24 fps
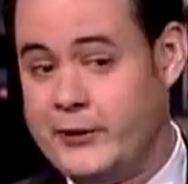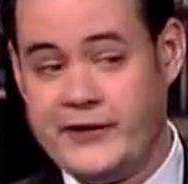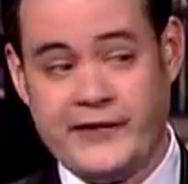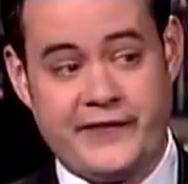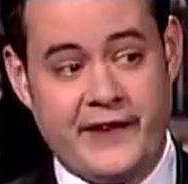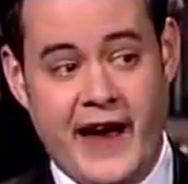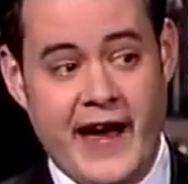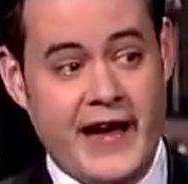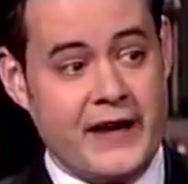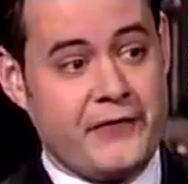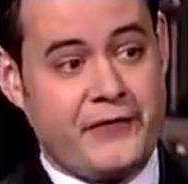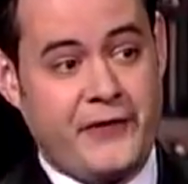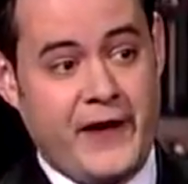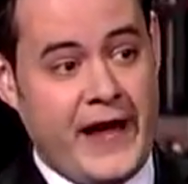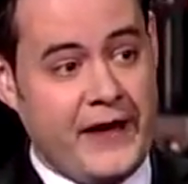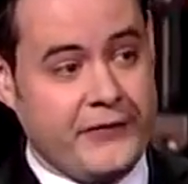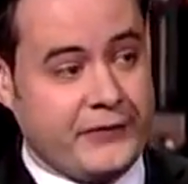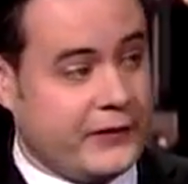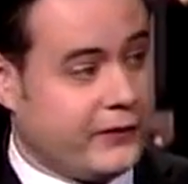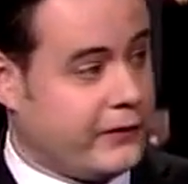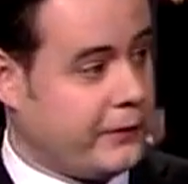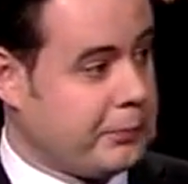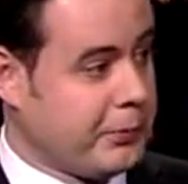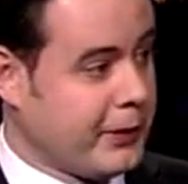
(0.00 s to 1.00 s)
we just
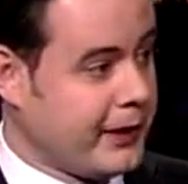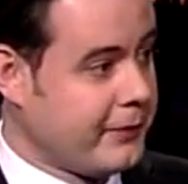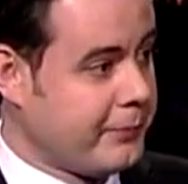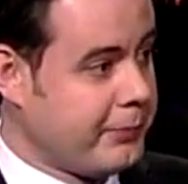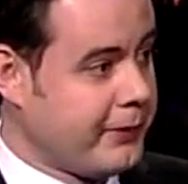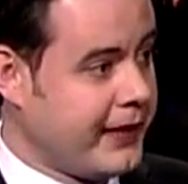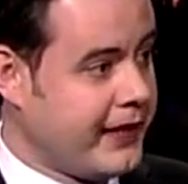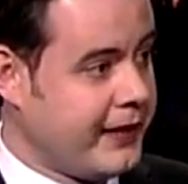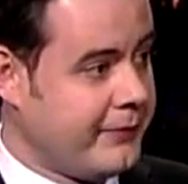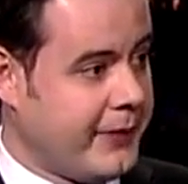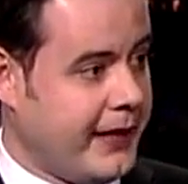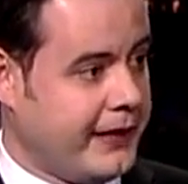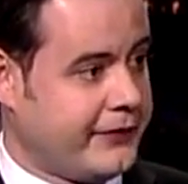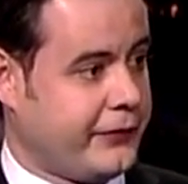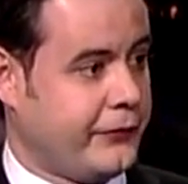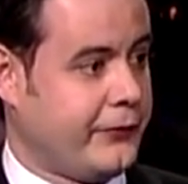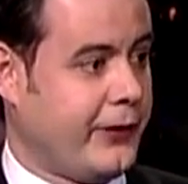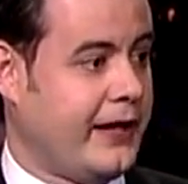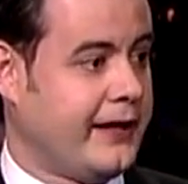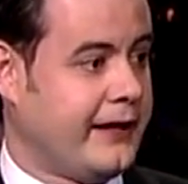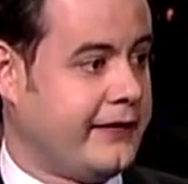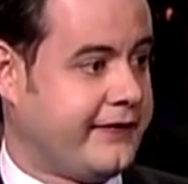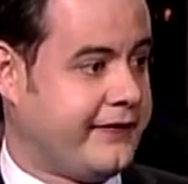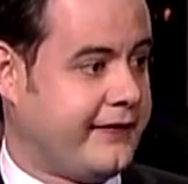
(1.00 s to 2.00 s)
high-fived and split a plate of
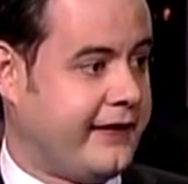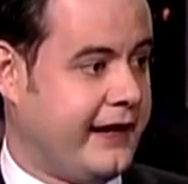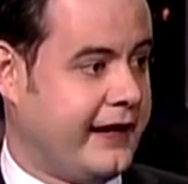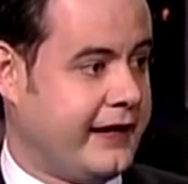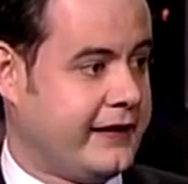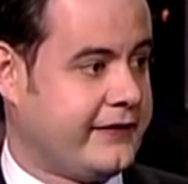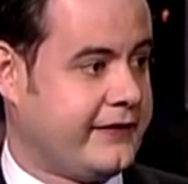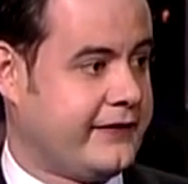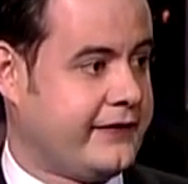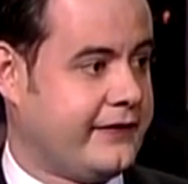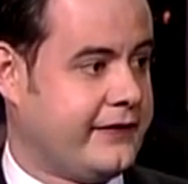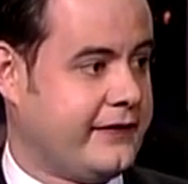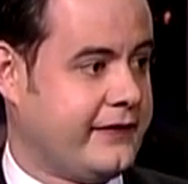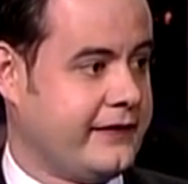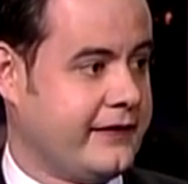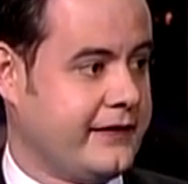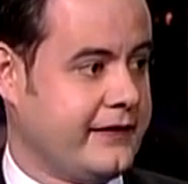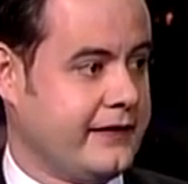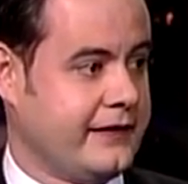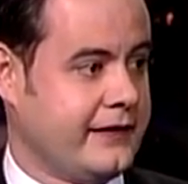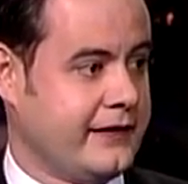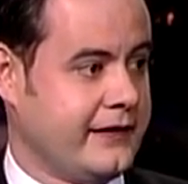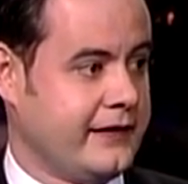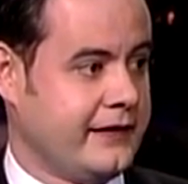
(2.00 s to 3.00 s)
mozzarella sticks.
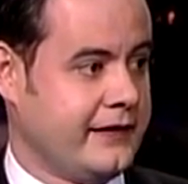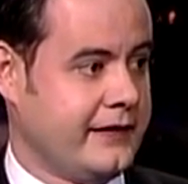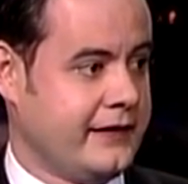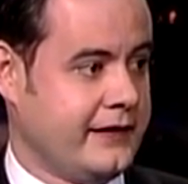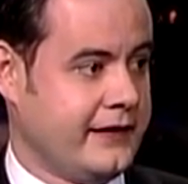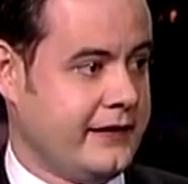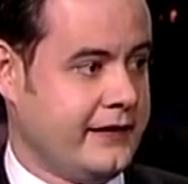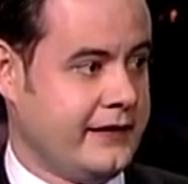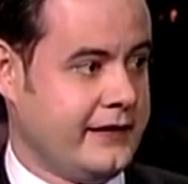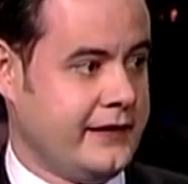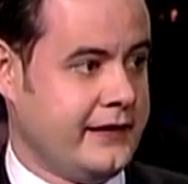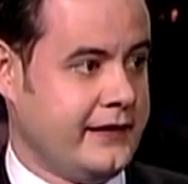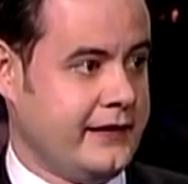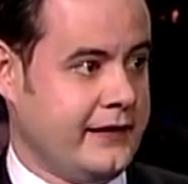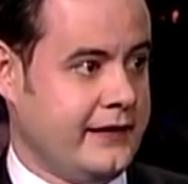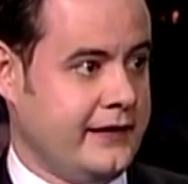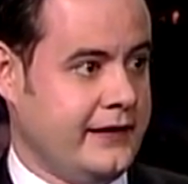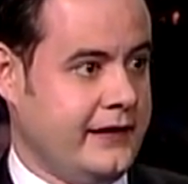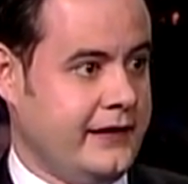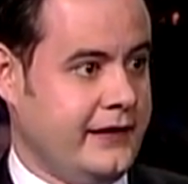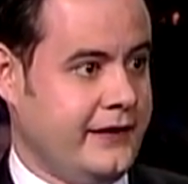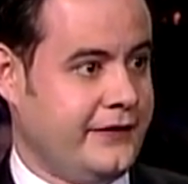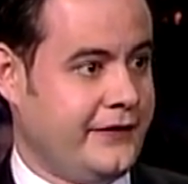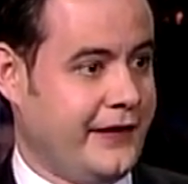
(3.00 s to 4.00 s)

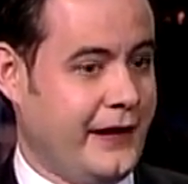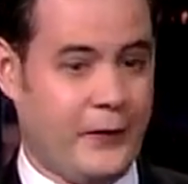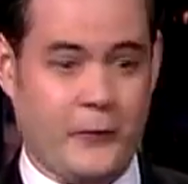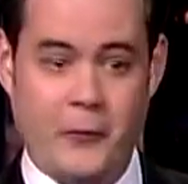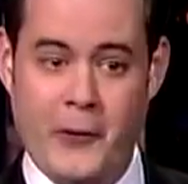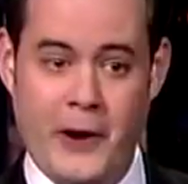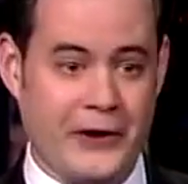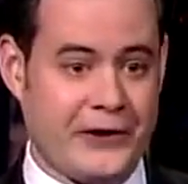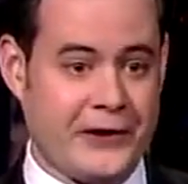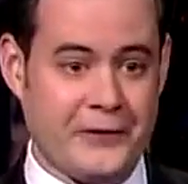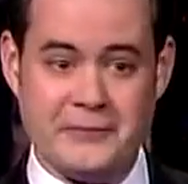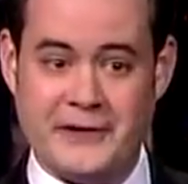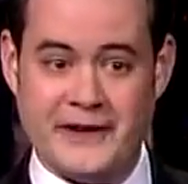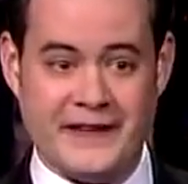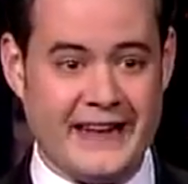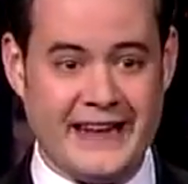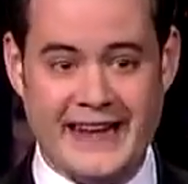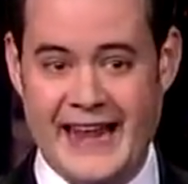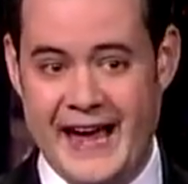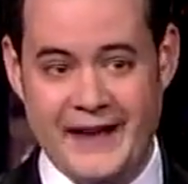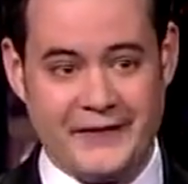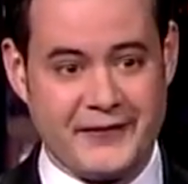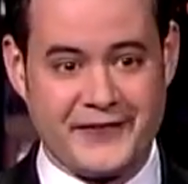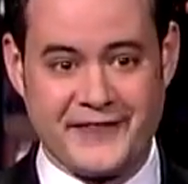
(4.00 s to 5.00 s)
It's like, welcome to the
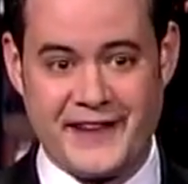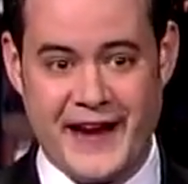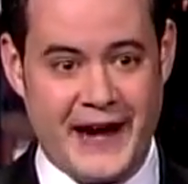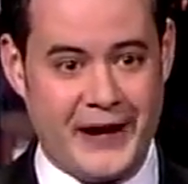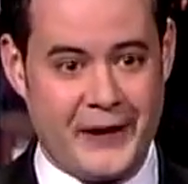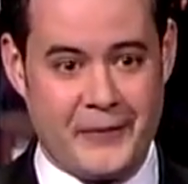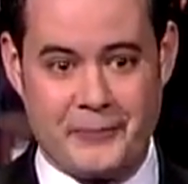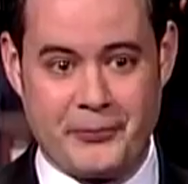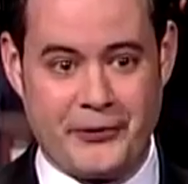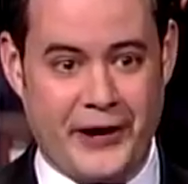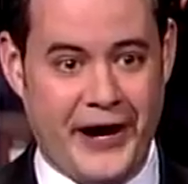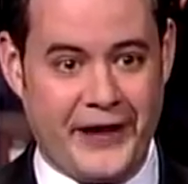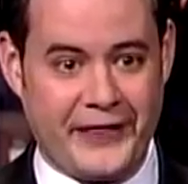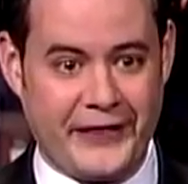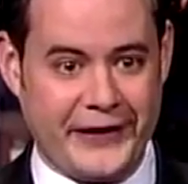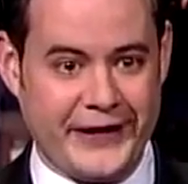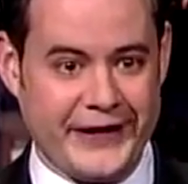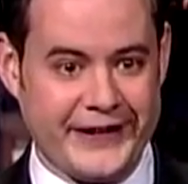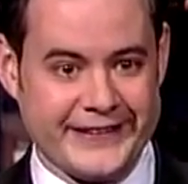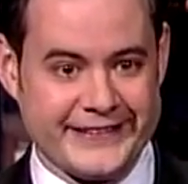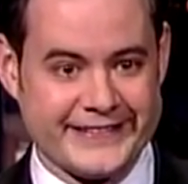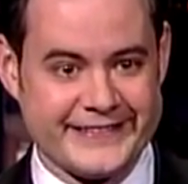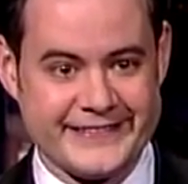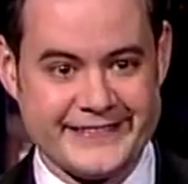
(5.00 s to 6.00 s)
lifestyle,
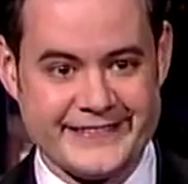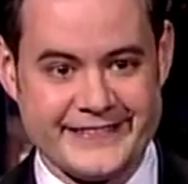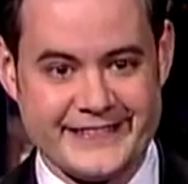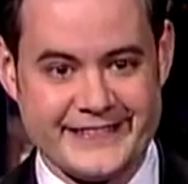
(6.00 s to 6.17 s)
brother.